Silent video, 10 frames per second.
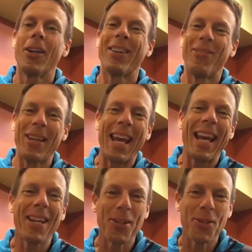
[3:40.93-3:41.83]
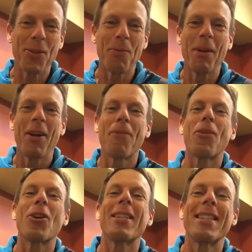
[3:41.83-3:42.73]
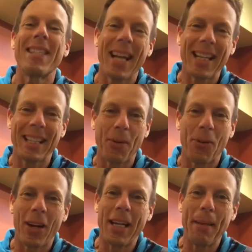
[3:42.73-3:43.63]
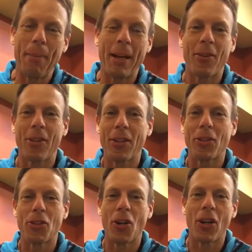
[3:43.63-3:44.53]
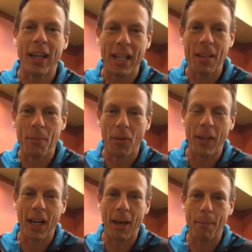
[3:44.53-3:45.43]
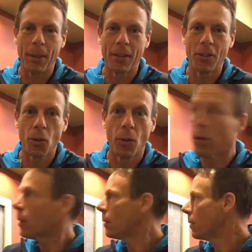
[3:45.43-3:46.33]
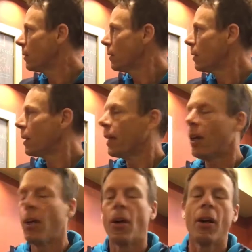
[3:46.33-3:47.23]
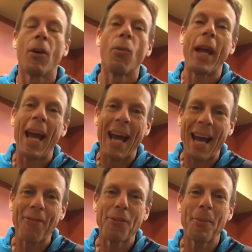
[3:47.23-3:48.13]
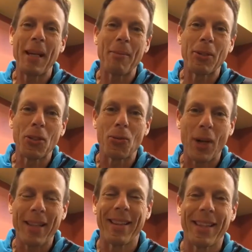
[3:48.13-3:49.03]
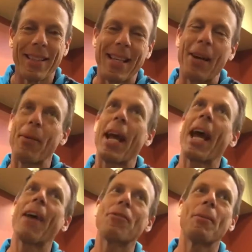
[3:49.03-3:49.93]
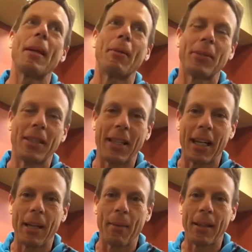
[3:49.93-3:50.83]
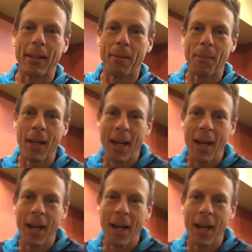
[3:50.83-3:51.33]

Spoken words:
We can't assume for a second that we're any better than the dog in the movie Up. Squirrel. We have to be able to write things down. We have to be able to document them.